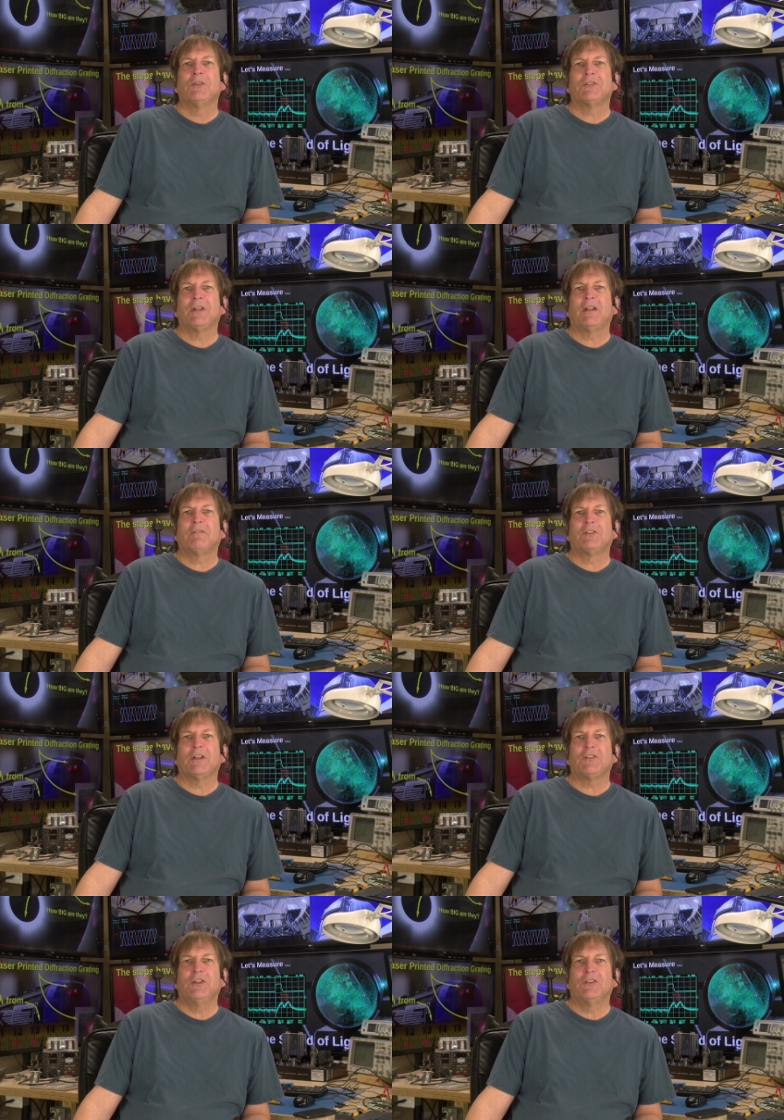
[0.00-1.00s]
instead of
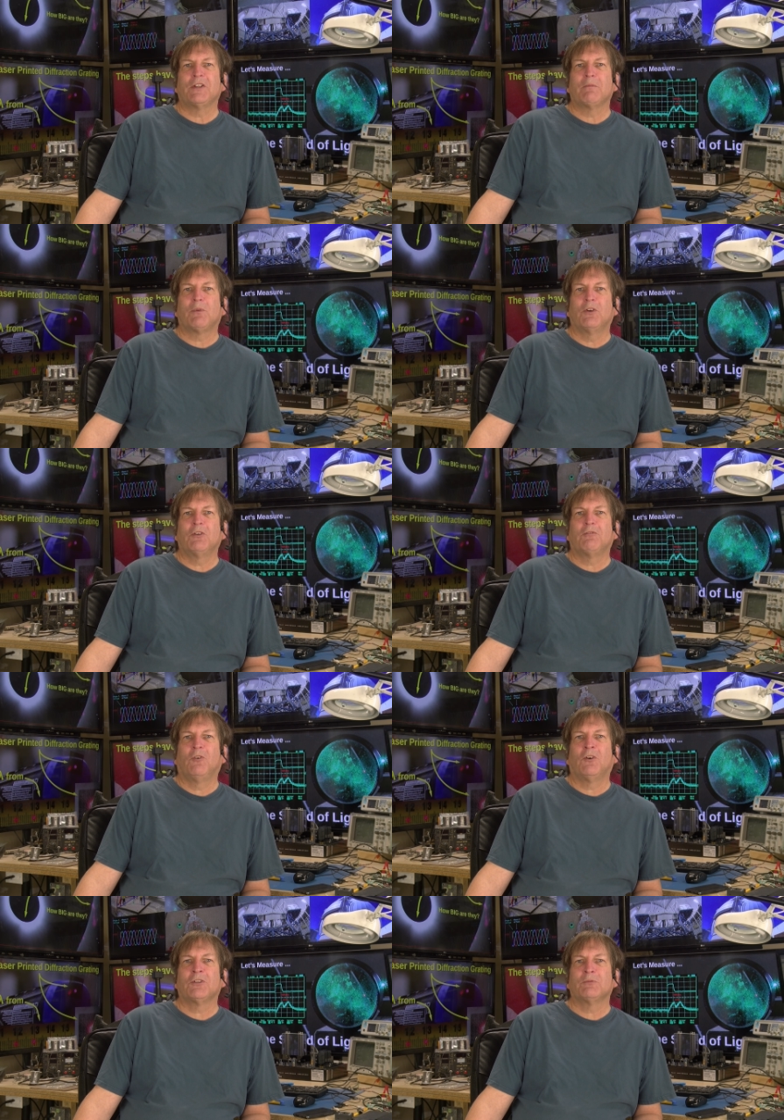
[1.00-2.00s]
just using brute
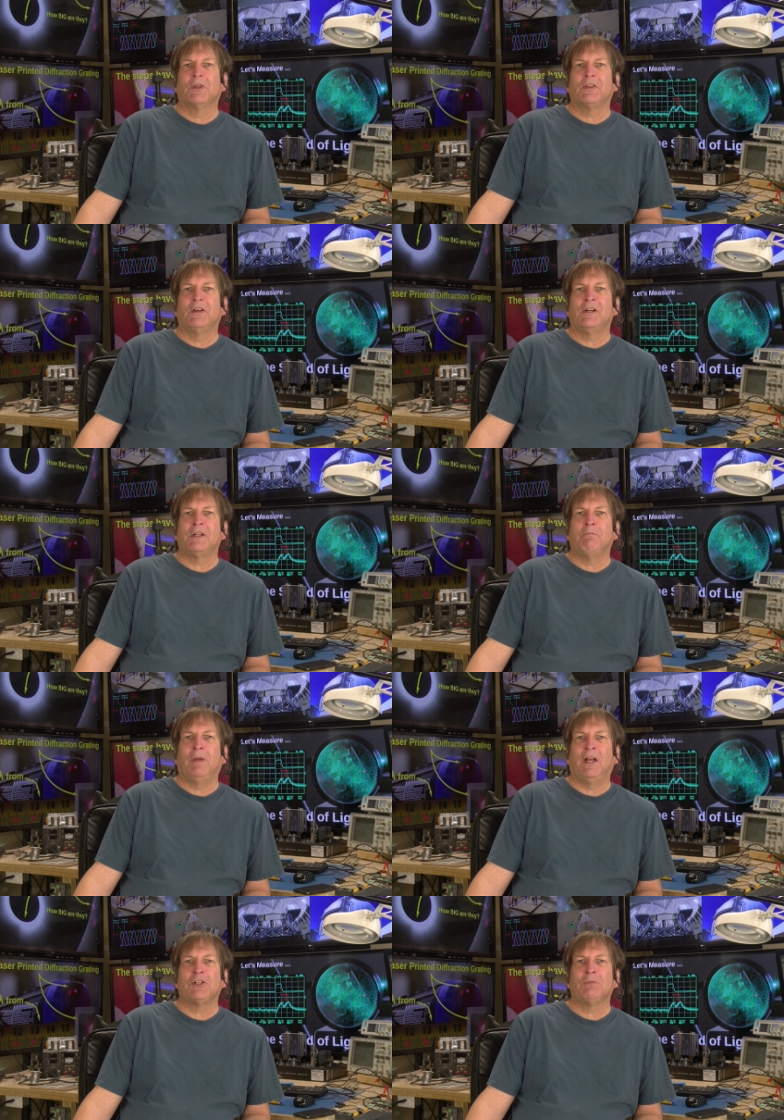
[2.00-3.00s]
force with
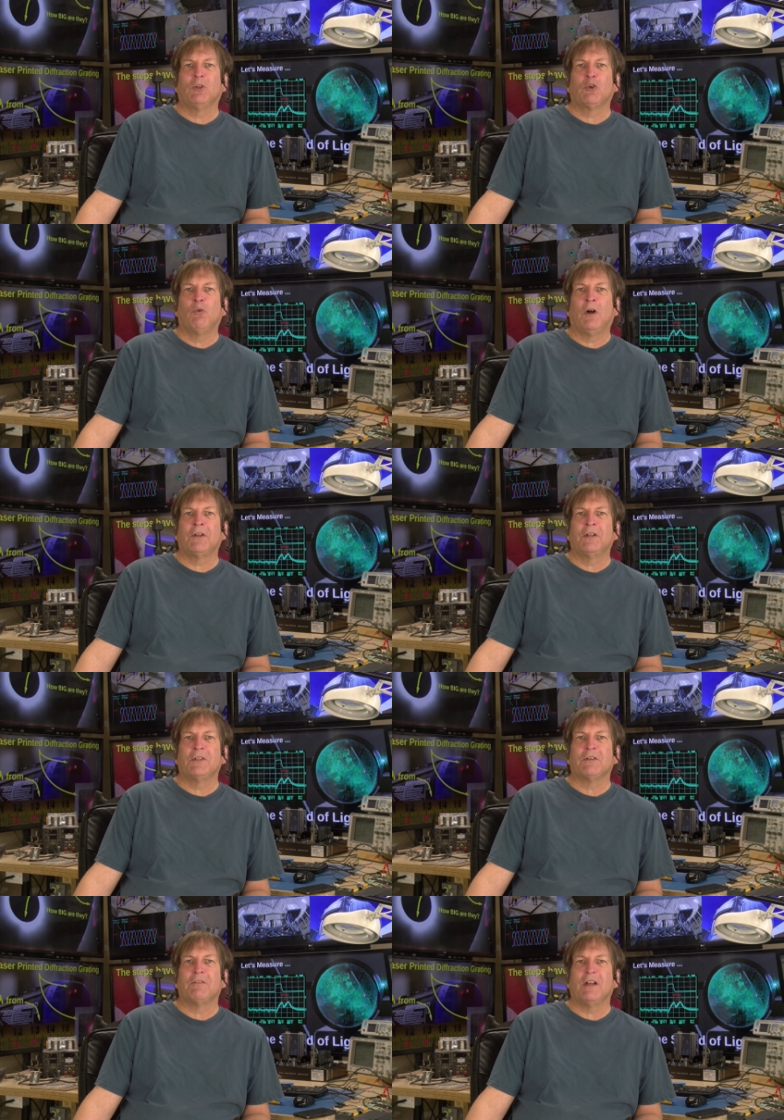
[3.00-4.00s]
unimaginable
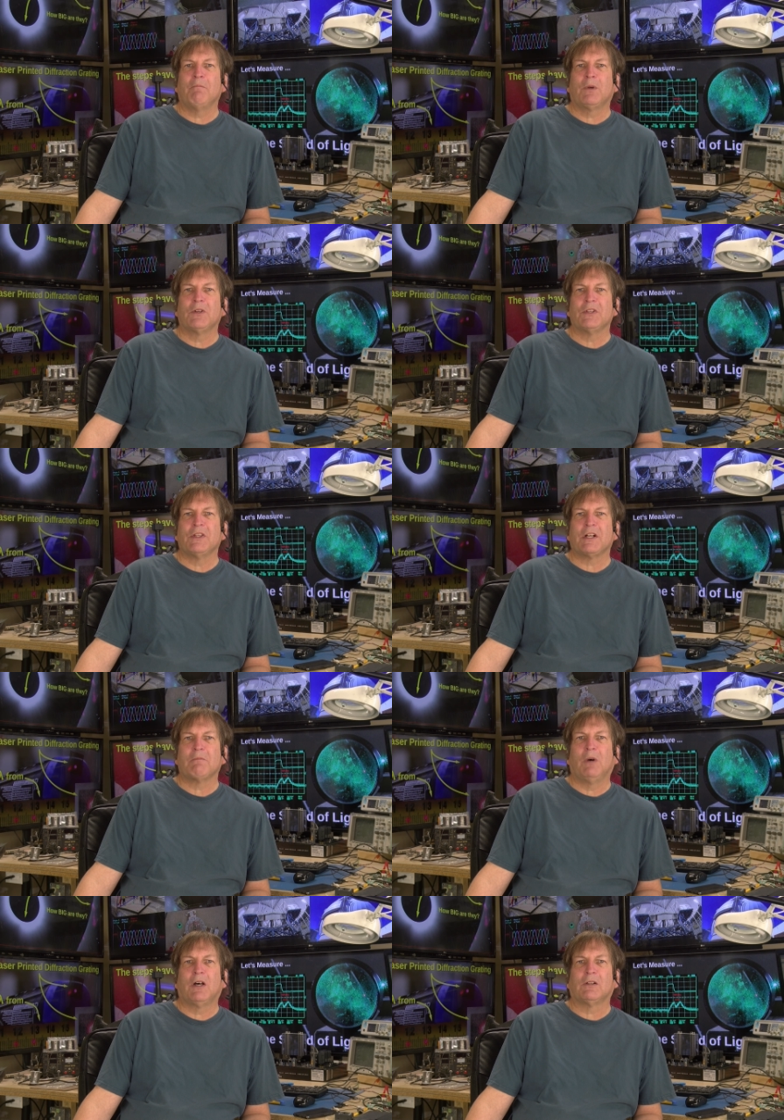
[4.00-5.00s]
quantities of numbers in their
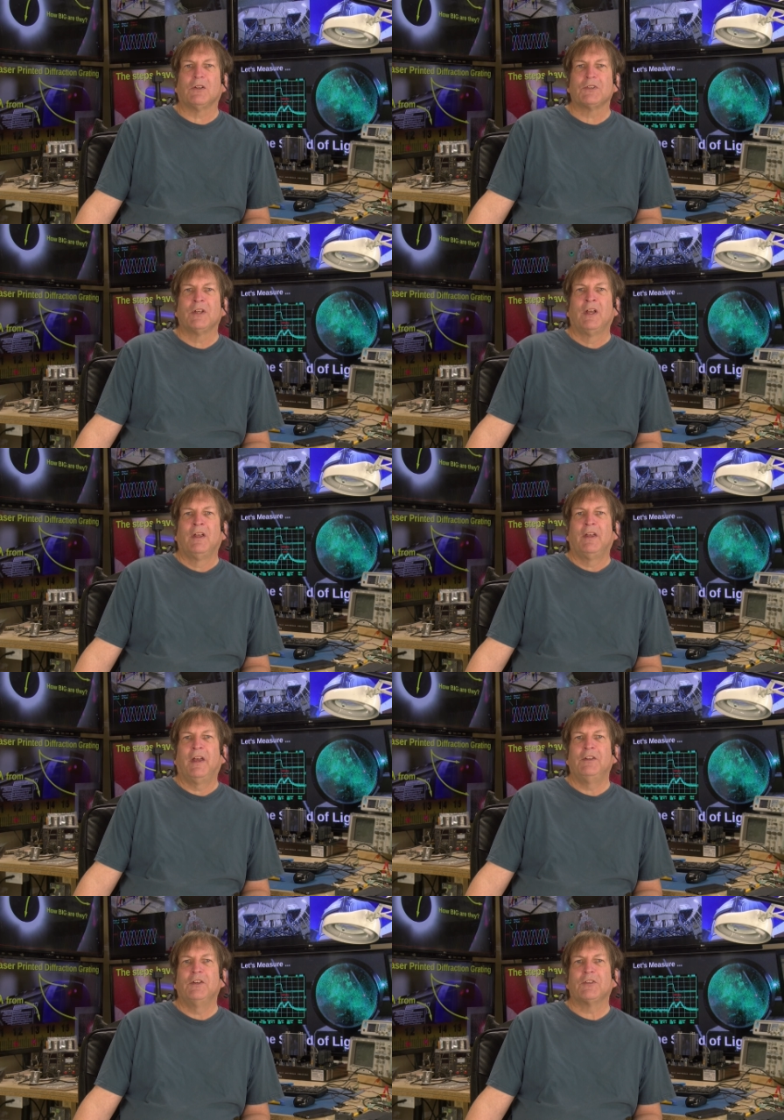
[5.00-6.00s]
models
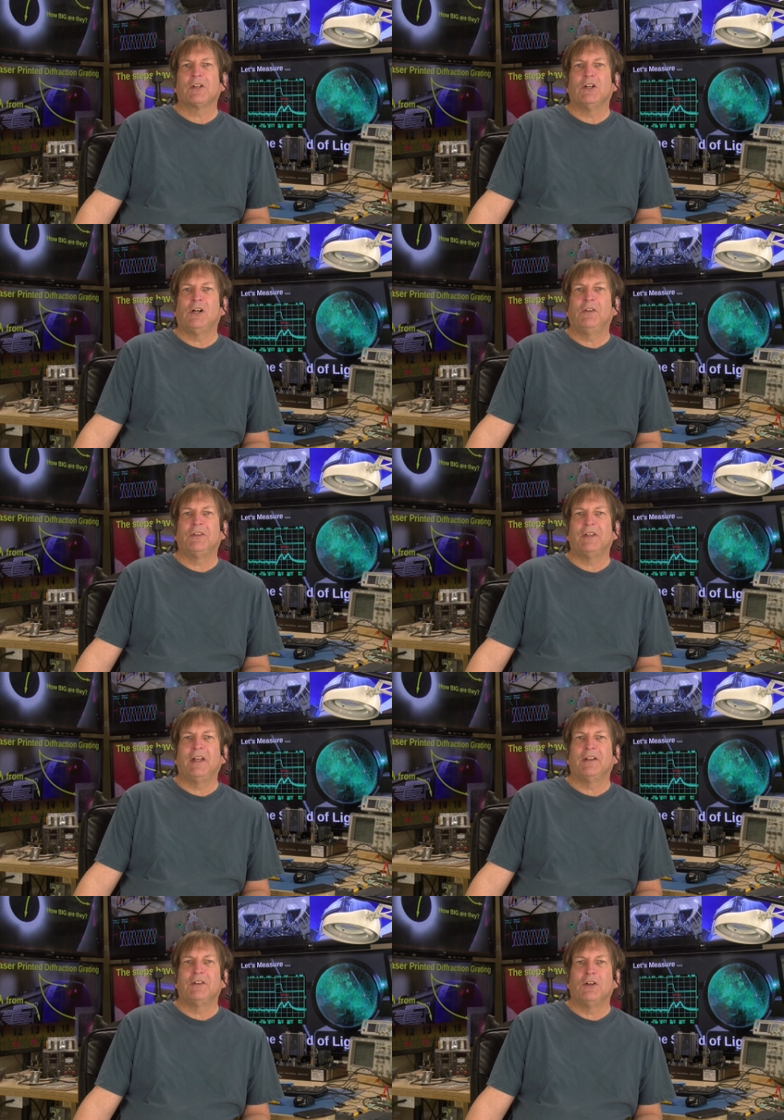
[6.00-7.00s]
and using all the
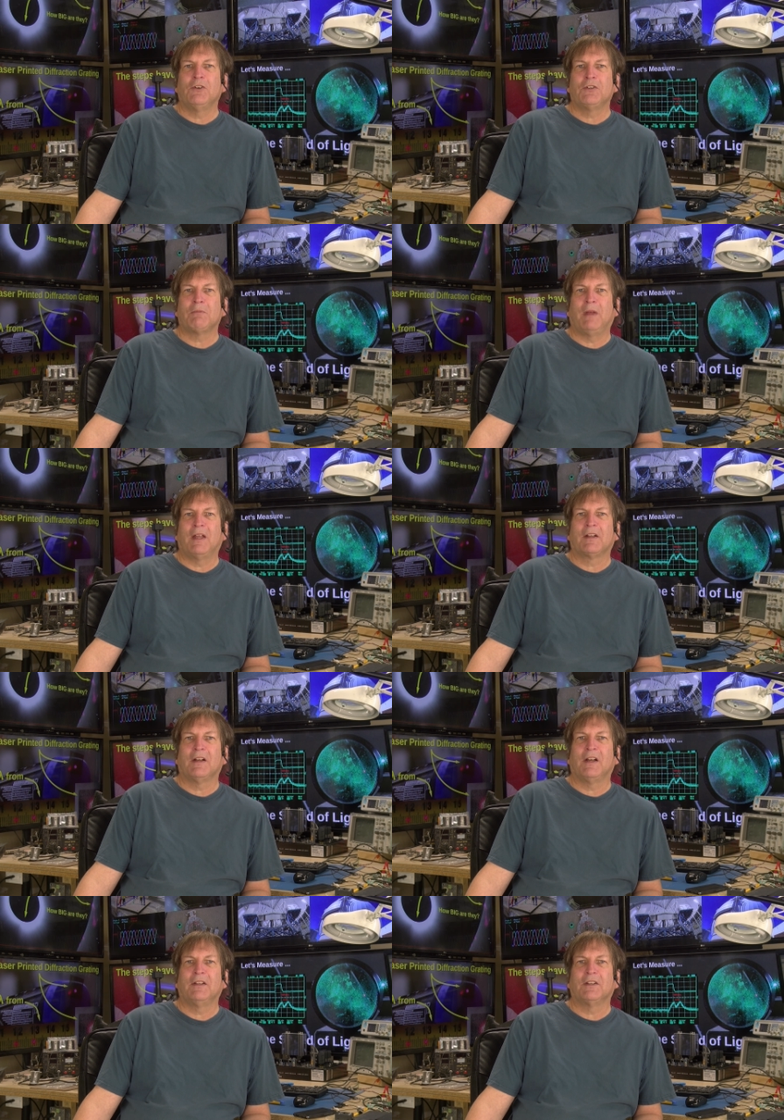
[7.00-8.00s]
data known to
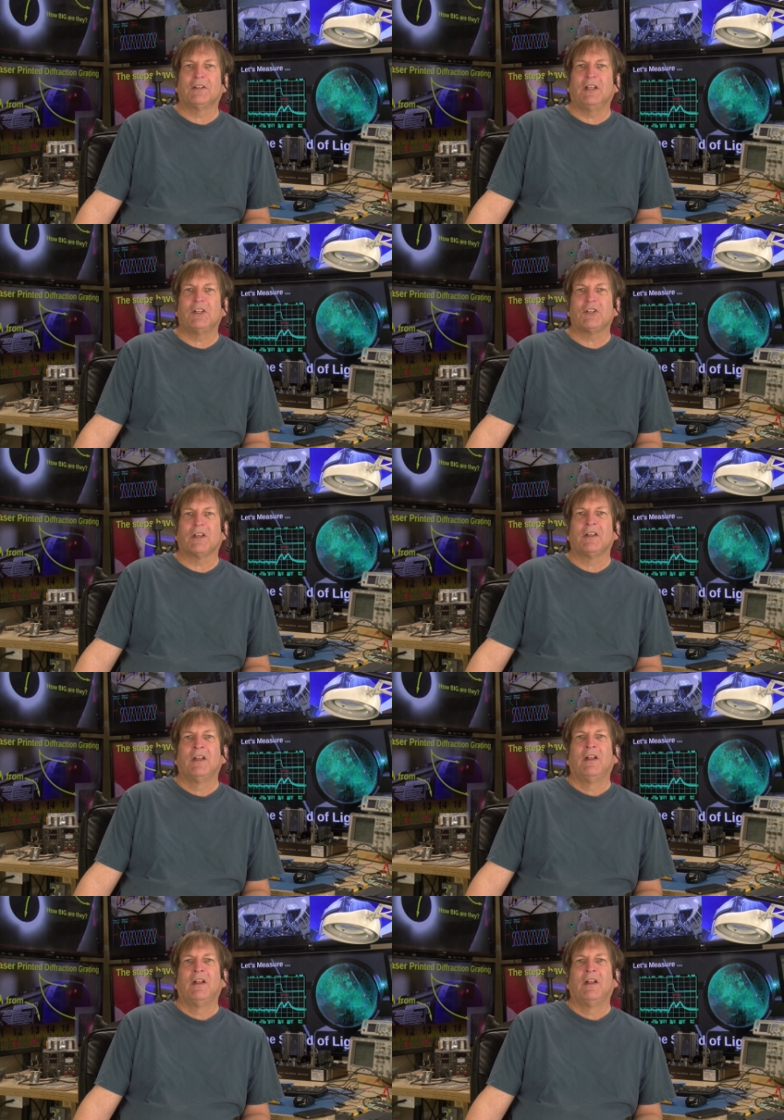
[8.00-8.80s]
mankind to teach it,